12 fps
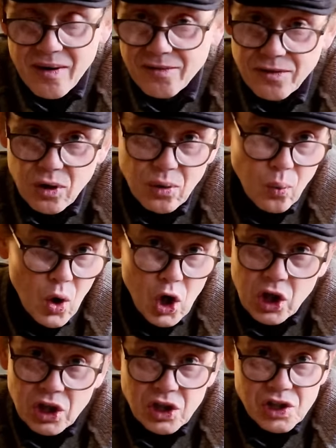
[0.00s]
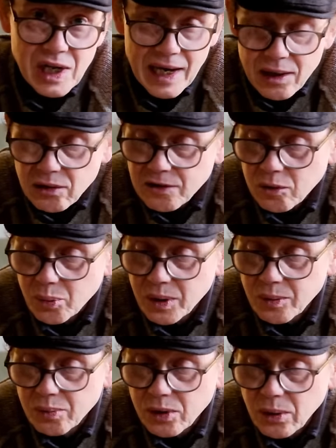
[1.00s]
for workers' health, the
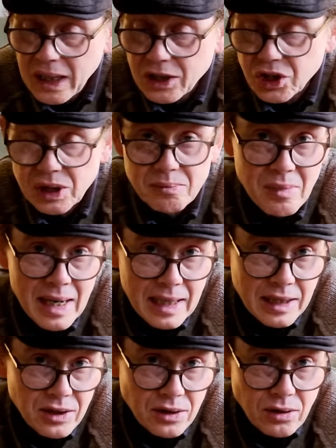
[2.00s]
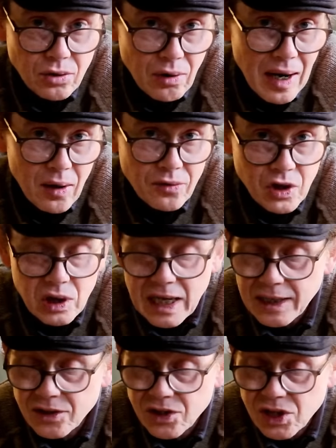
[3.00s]
people who actually made and ground the
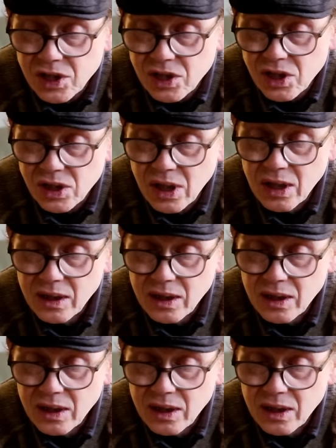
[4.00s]
lenses,